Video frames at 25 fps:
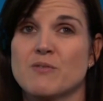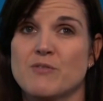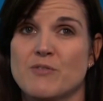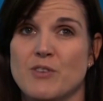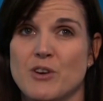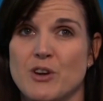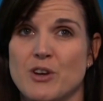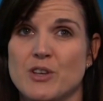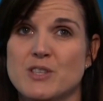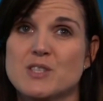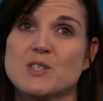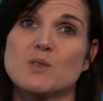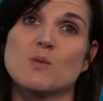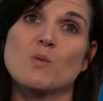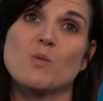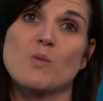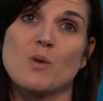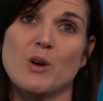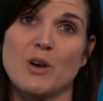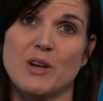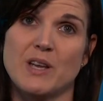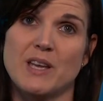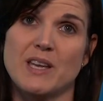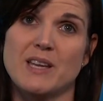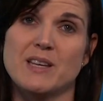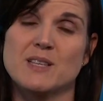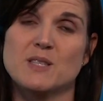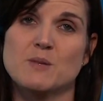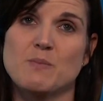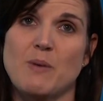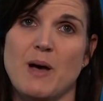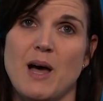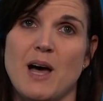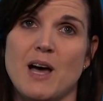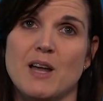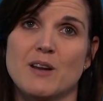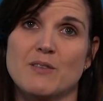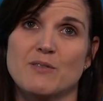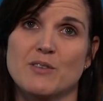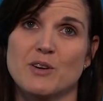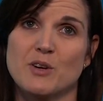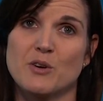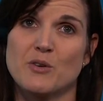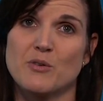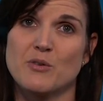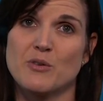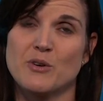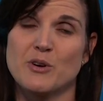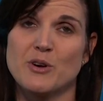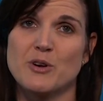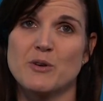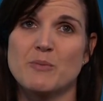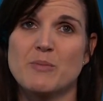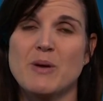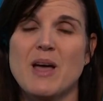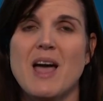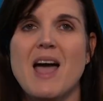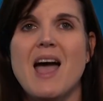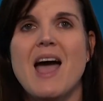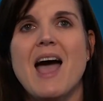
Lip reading: first working as part of a group